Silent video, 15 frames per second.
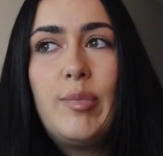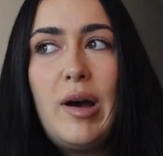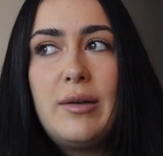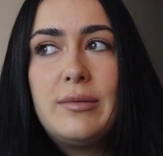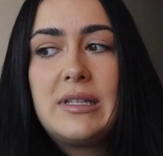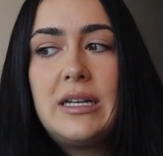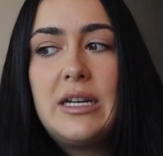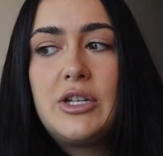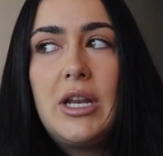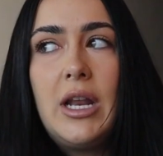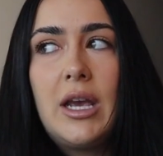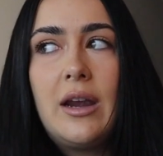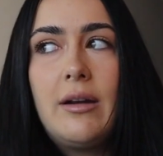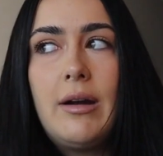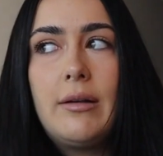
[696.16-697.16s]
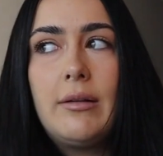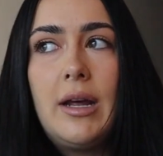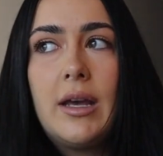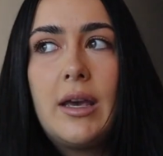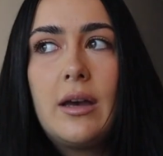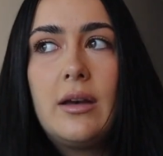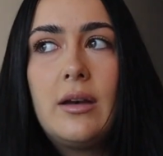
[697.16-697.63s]
but I was literally looking around,
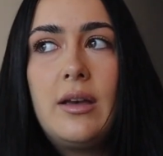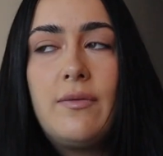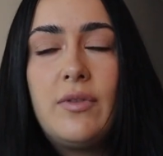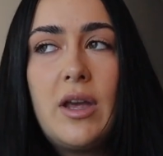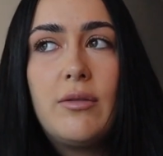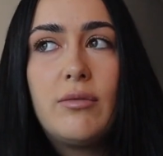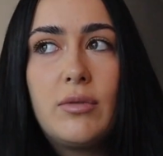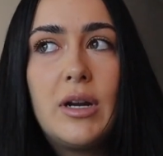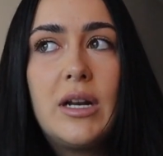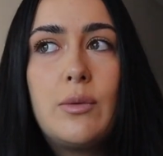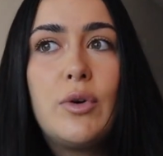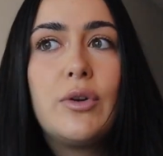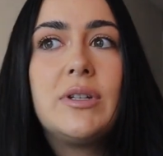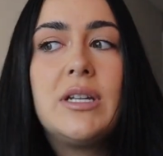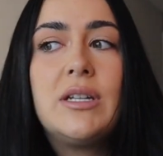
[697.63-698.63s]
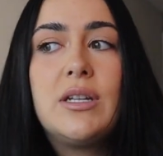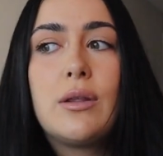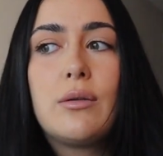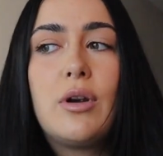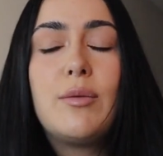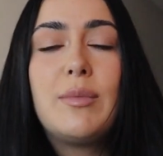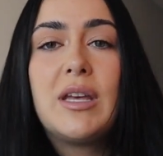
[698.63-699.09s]
like, if they really wanted to
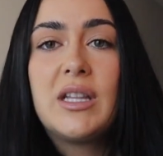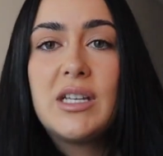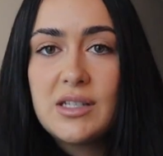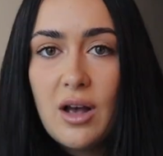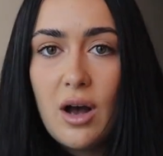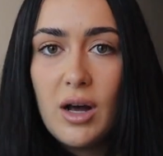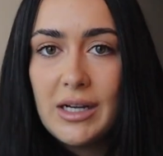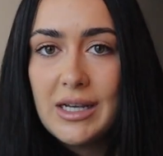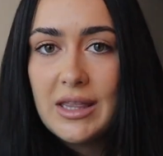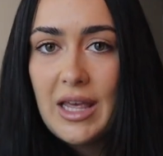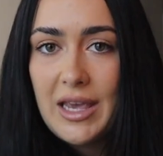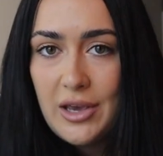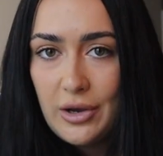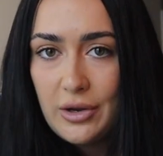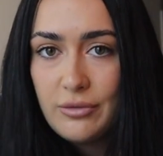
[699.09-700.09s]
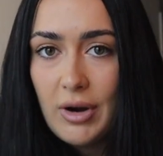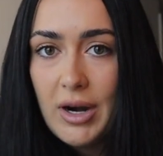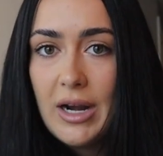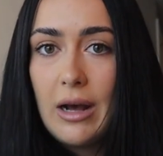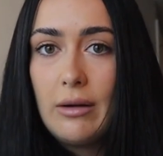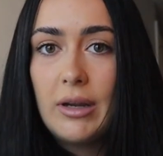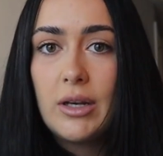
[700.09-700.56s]
throw me in this car, like, they could
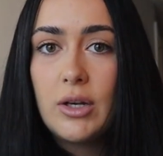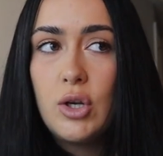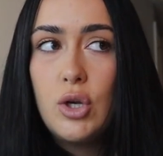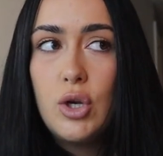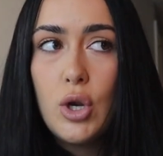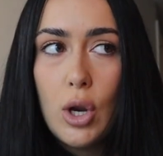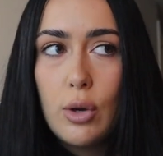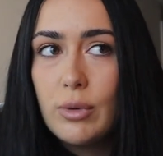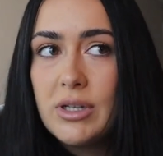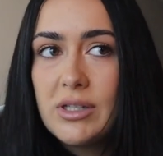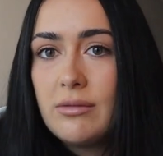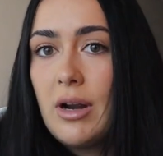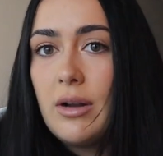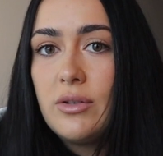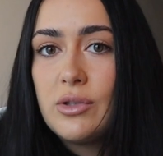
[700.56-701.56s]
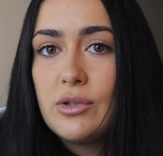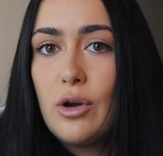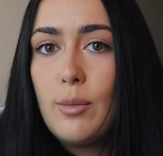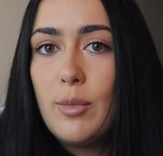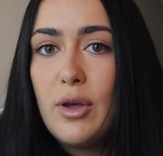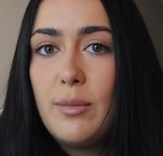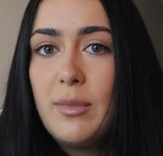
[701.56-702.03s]
right now. Like, no one is around to
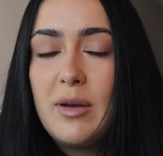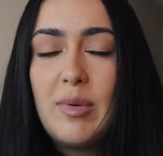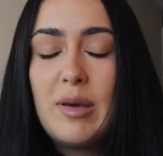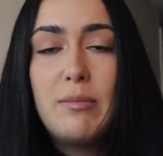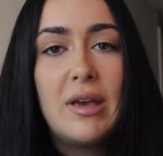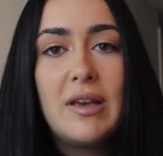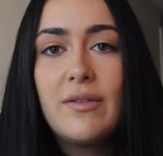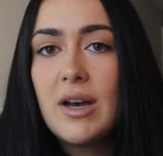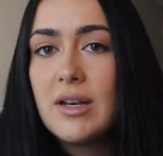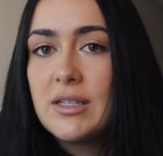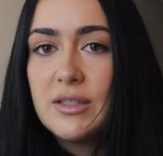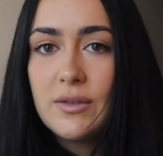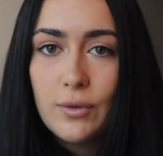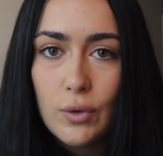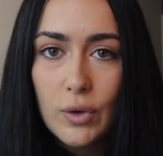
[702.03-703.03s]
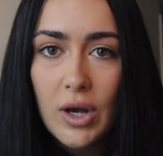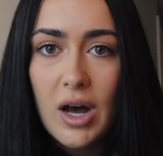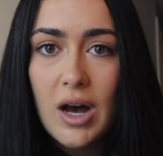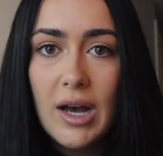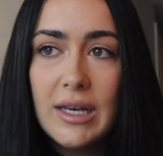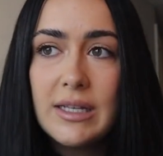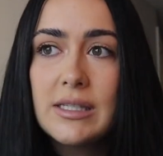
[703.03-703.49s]
stop them. It'd be me versus four
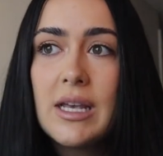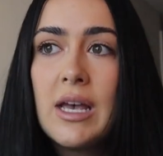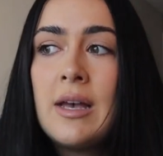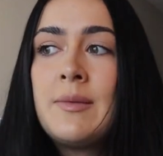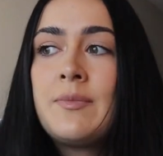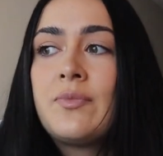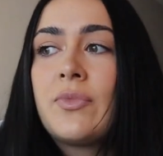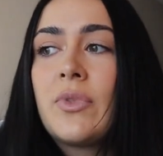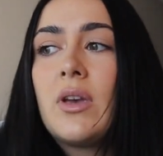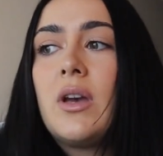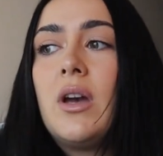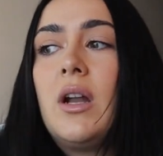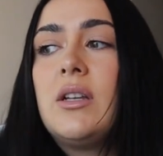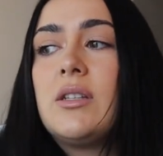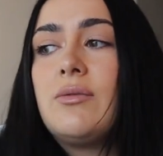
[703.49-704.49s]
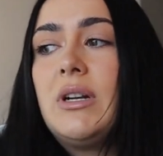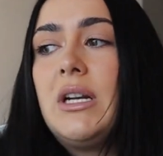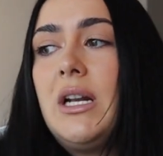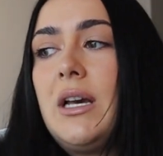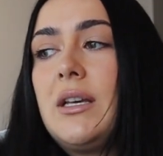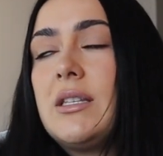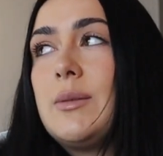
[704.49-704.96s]
guys. And it's
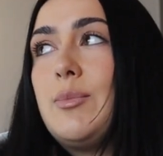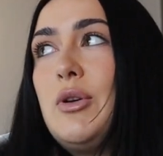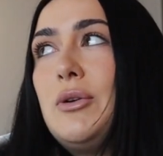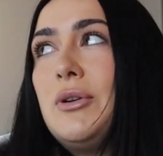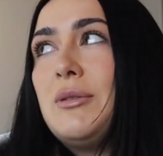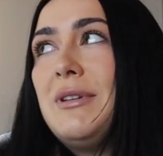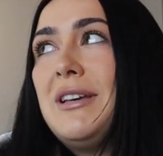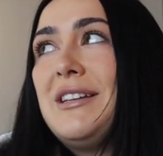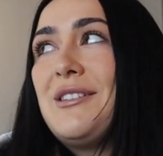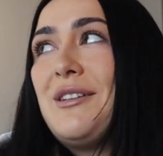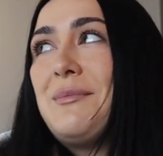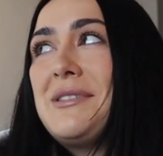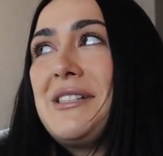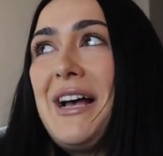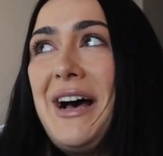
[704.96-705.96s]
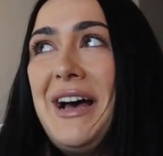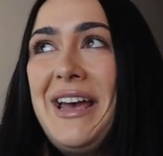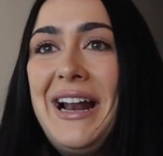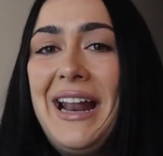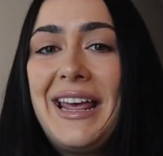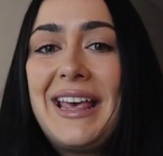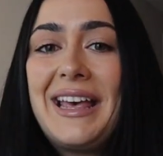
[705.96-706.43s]
really, like, spooked me. So I'm sat,
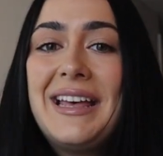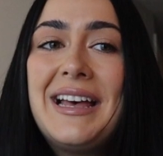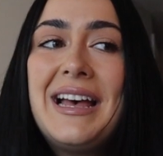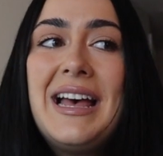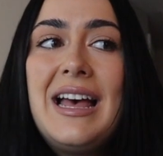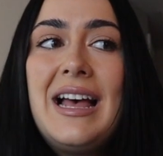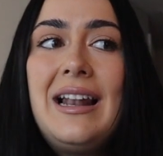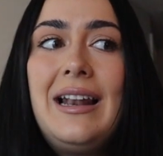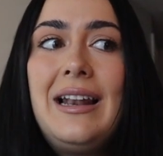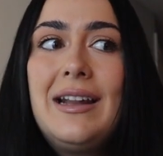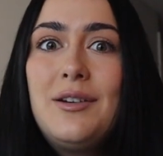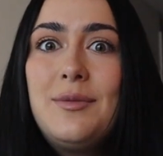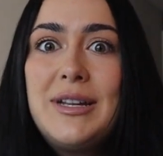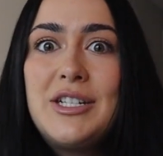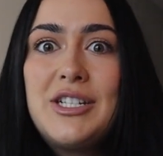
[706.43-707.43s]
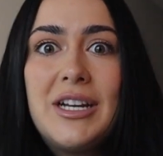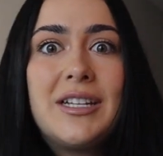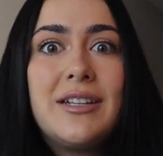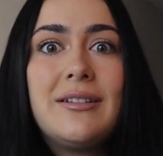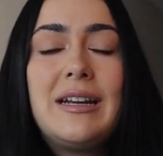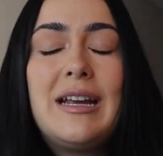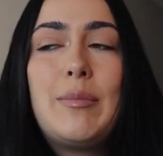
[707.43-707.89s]
like, a little bit
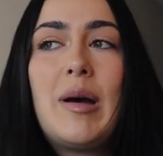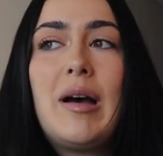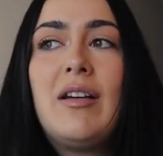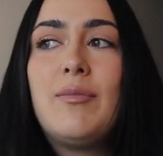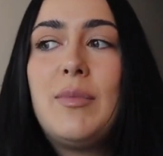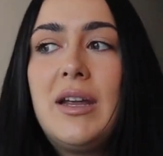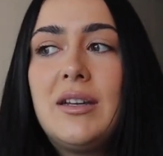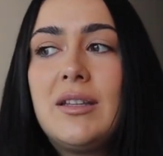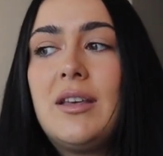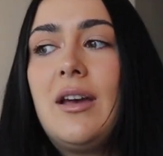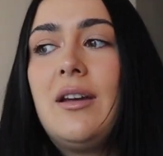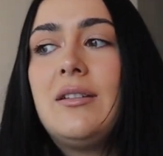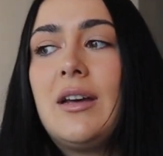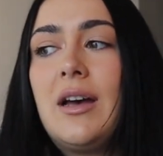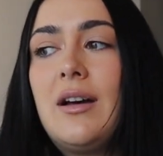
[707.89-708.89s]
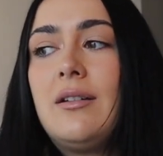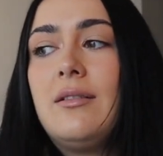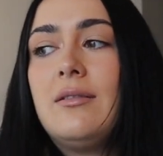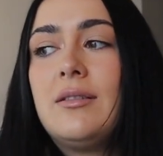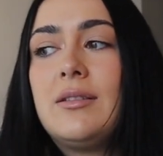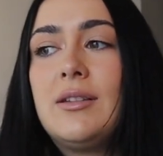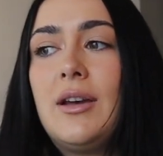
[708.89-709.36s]
jittery, but I've made it to the
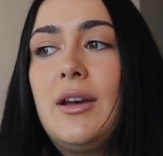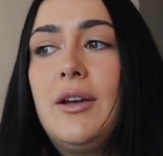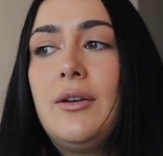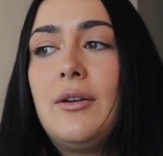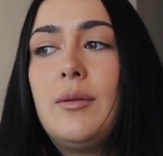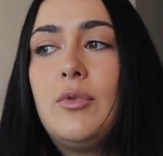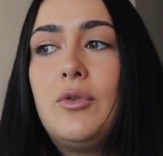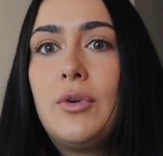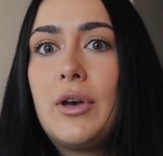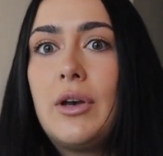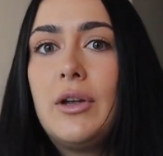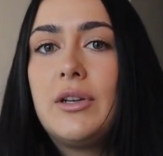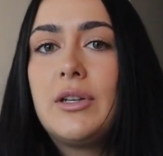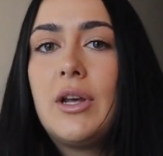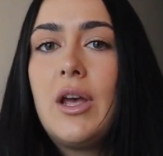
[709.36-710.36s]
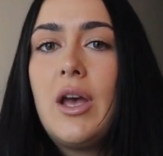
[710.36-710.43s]
hotel, so I'm all good.